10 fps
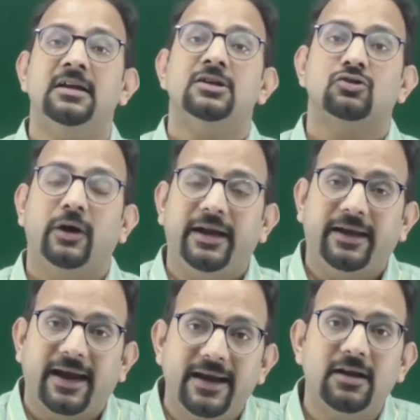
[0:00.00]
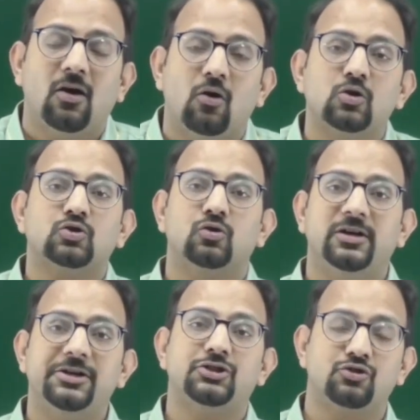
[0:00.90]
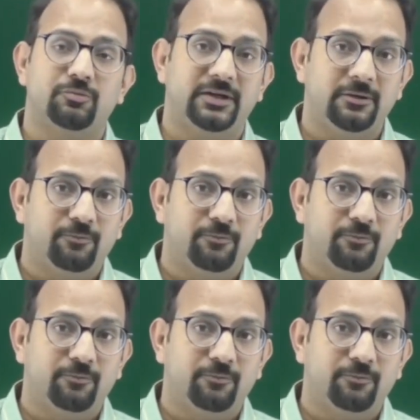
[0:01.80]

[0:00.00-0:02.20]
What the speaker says: So intent also needs to be